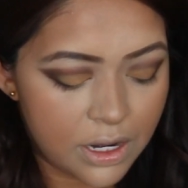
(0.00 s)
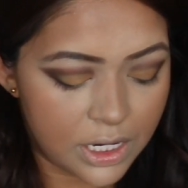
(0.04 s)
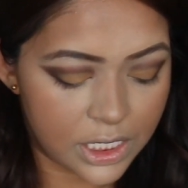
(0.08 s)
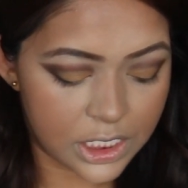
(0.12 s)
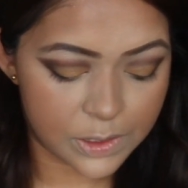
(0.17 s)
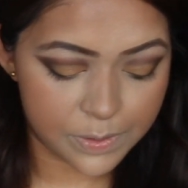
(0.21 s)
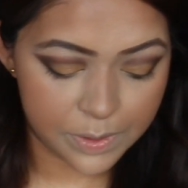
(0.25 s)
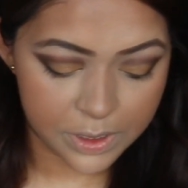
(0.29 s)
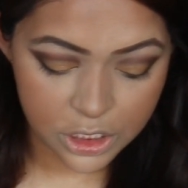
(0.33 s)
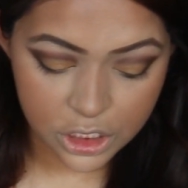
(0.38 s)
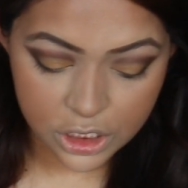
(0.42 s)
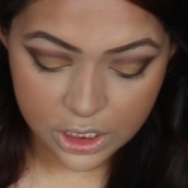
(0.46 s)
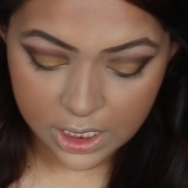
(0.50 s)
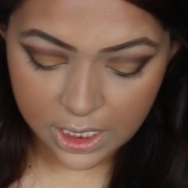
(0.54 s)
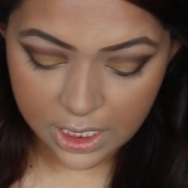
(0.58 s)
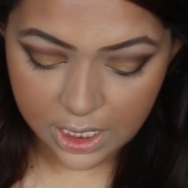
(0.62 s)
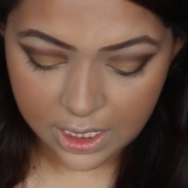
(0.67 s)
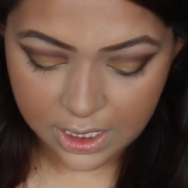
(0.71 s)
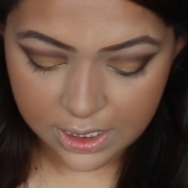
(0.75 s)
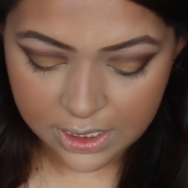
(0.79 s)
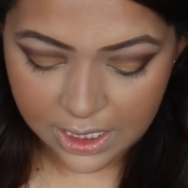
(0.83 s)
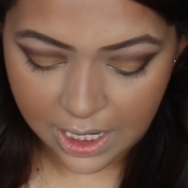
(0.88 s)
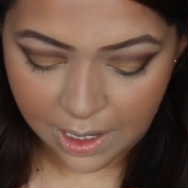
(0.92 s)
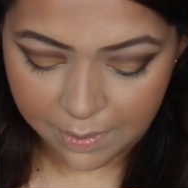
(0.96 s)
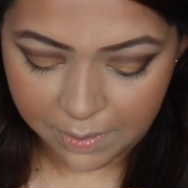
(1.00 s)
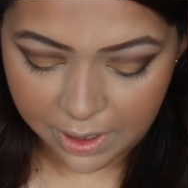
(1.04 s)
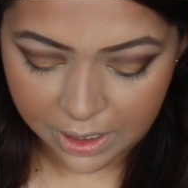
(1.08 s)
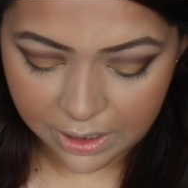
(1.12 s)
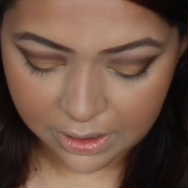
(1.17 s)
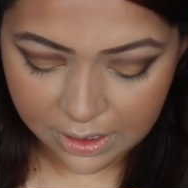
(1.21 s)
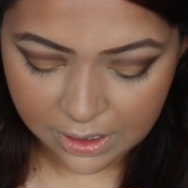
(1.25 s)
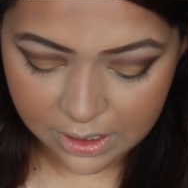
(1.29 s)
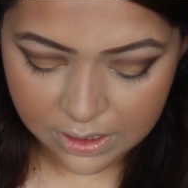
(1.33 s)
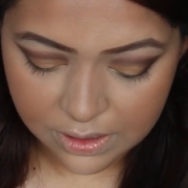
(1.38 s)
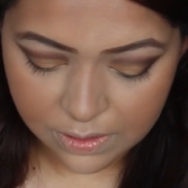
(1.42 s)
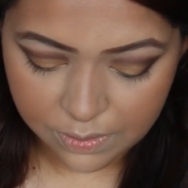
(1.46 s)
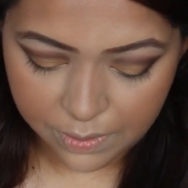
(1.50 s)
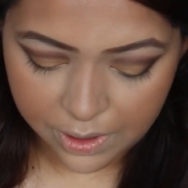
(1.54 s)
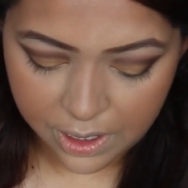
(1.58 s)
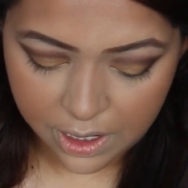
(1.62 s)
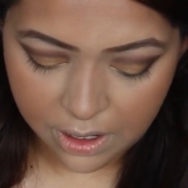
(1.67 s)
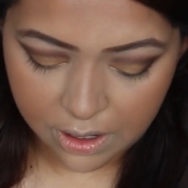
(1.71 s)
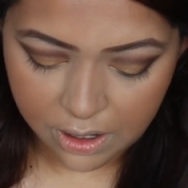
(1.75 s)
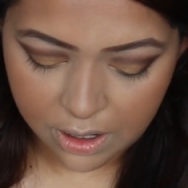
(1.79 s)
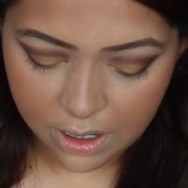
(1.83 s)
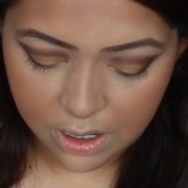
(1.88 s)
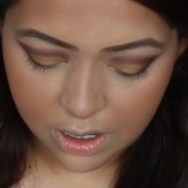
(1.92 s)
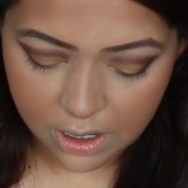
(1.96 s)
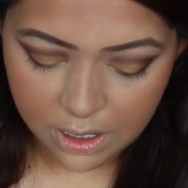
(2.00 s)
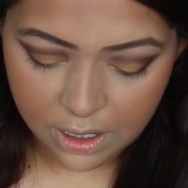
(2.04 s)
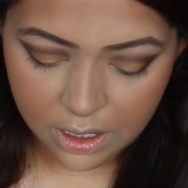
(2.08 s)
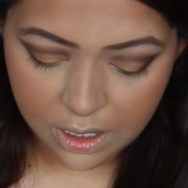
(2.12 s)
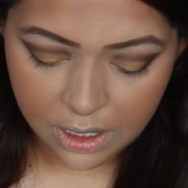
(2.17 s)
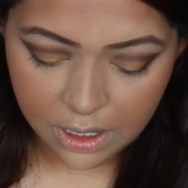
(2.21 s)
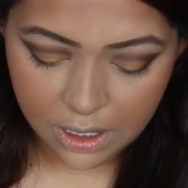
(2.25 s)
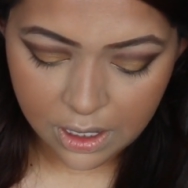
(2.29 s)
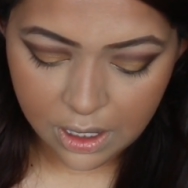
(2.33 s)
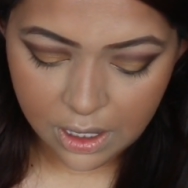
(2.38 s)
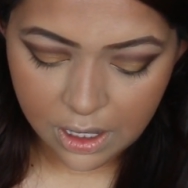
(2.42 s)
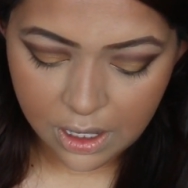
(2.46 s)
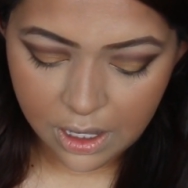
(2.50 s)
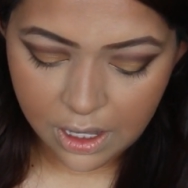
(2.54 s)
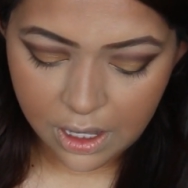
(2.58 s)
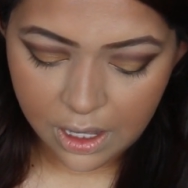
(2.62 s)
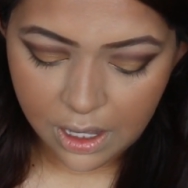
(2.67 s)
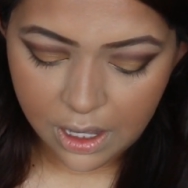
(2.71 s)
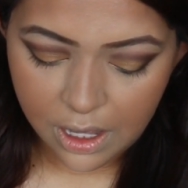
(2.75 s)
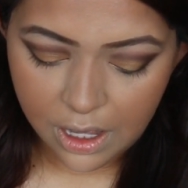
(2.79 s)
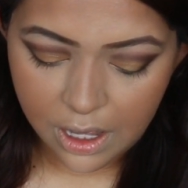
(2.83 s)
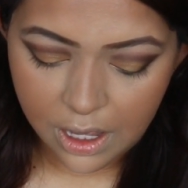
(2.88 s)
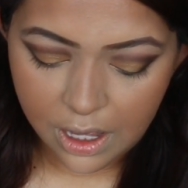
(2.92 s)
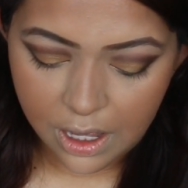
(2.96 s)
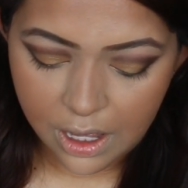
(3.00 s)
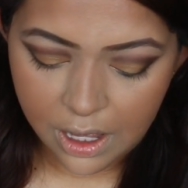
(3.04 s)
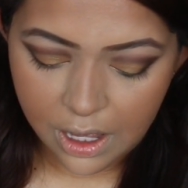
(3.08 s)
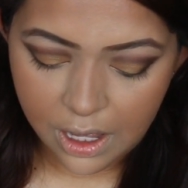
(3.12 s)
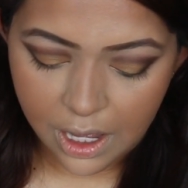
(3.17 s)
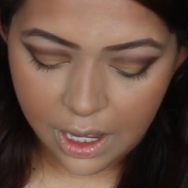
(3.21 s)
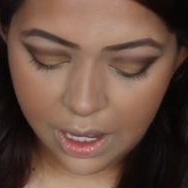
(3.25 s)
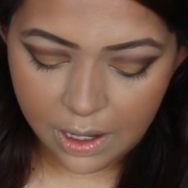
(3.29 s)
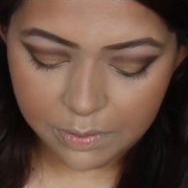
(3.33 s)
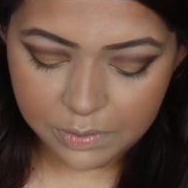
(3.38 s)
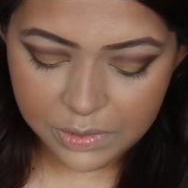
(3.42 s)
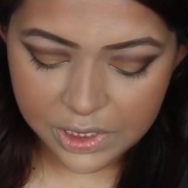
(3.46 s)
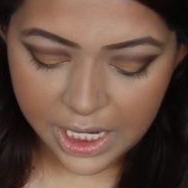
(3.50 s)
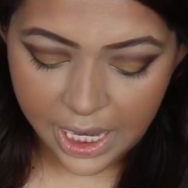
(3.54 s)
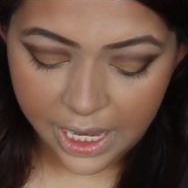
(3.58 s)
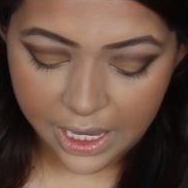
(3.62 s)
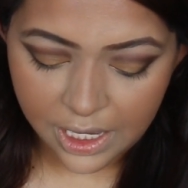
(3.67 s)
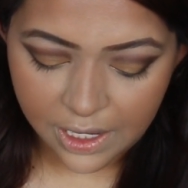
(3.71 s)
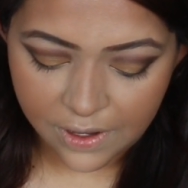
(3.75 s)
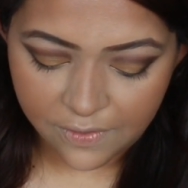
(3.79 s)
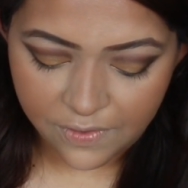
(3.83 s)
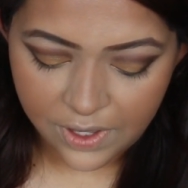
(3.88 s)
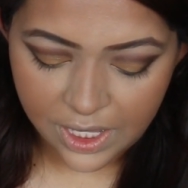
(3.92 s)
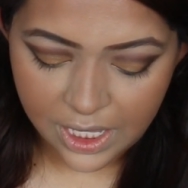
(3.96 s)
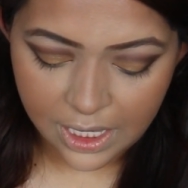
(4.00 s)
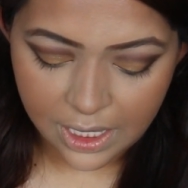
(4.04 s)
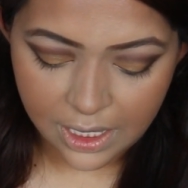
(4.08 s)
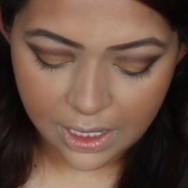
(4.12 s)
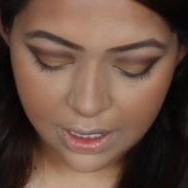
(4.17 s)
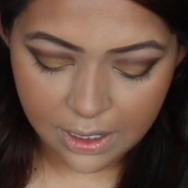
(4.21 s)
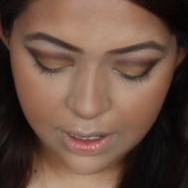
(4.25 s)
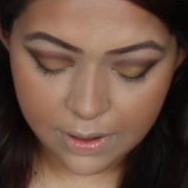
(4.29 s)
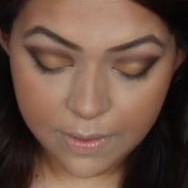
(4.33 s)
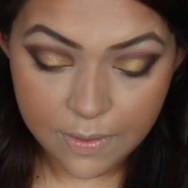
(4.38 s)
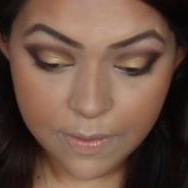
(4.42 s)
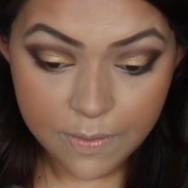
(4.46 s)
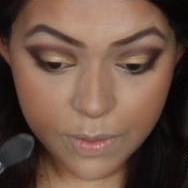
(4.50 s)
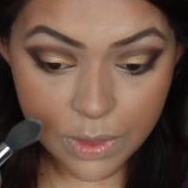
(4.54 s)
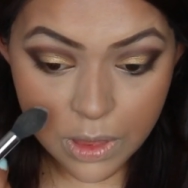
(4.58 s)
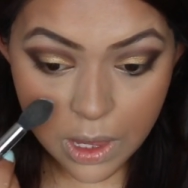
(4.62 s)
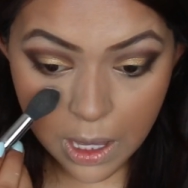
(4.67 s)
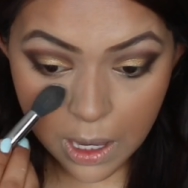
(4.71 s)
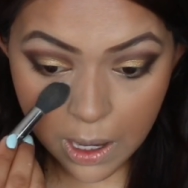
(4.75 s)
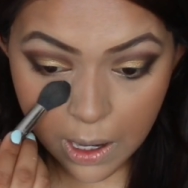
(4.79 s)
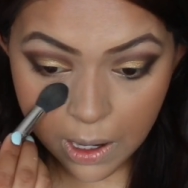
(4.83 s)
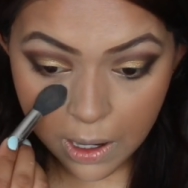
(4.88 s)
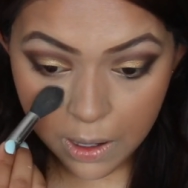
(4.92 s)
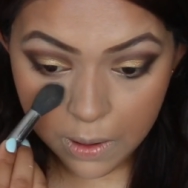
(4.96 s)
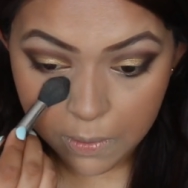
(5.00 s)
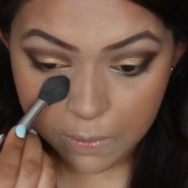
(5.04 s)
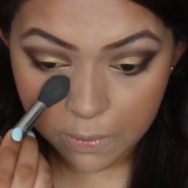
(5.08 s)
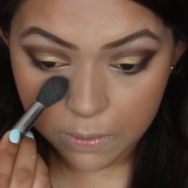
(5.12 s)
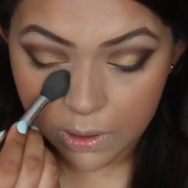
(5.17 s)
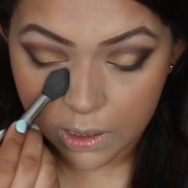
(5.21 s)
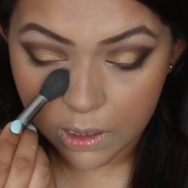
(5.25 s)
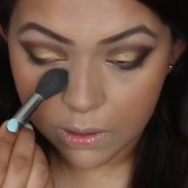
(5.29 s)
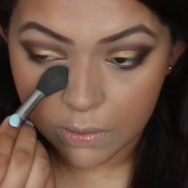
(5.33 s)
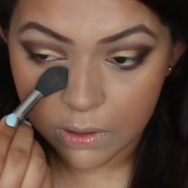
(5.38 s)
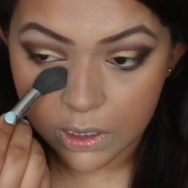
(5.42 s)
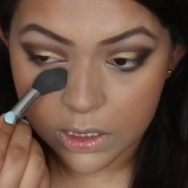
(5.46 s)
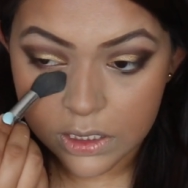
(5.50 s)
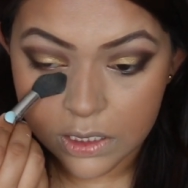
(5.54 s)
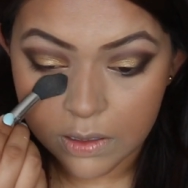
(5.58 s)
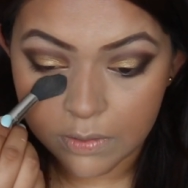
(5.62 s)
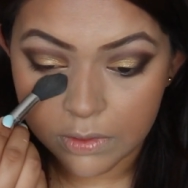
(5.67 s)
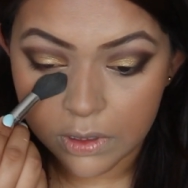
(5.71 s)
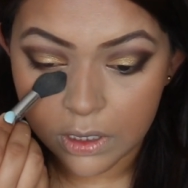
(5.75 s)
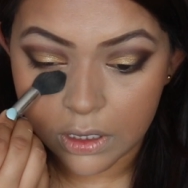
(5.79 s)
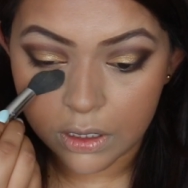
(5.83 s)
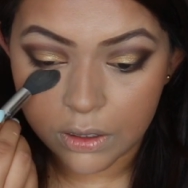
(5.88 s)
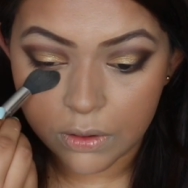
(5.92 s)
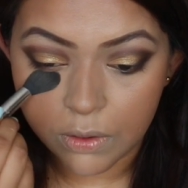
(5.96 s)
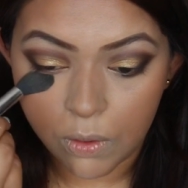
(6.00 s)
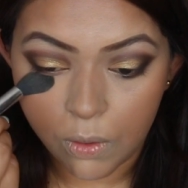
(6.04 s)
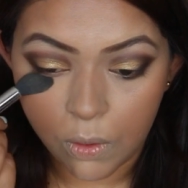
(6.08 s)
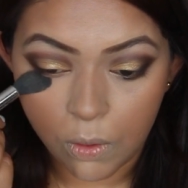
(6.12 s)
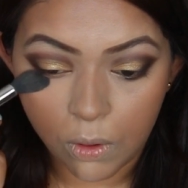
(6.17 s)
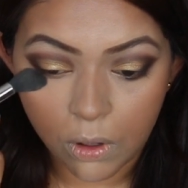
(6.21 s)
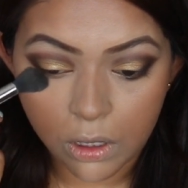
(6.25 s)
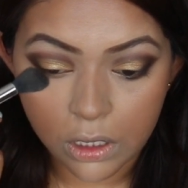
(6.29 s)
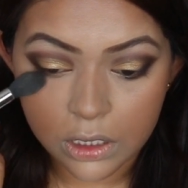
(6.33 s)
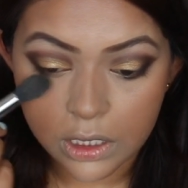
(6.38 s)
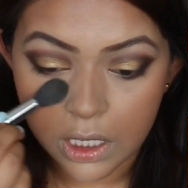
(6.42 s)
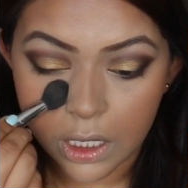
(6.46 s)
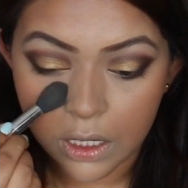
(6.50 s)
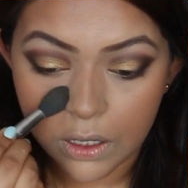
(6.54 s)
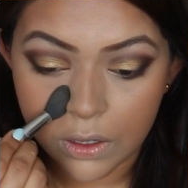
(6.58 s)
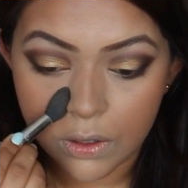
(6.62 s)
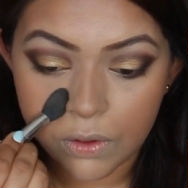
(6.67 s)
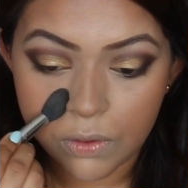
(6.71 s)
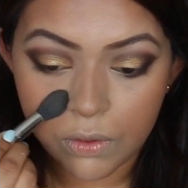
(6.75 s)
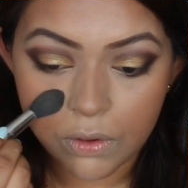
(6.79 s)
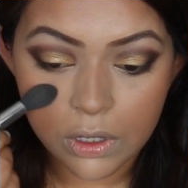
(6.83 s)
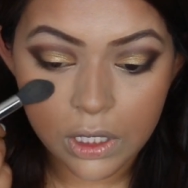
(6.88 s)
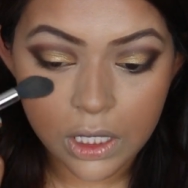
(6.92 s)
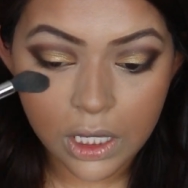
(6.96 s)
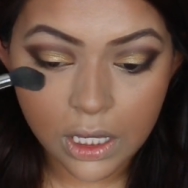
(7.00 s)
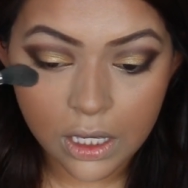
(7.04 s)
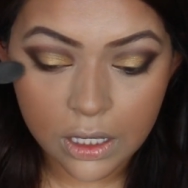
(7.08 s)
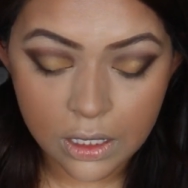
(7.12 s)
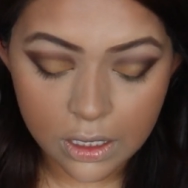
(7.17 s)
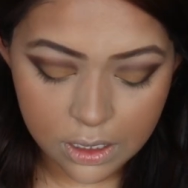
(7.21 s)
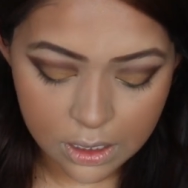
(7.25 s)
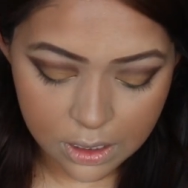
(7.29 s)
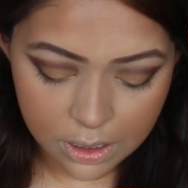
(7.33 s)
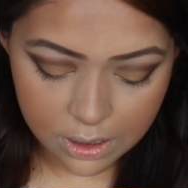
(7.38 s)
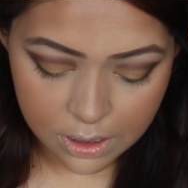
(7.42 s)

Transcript: Especially in a time like this where I'm dying of heat. I really want something cold and cooling.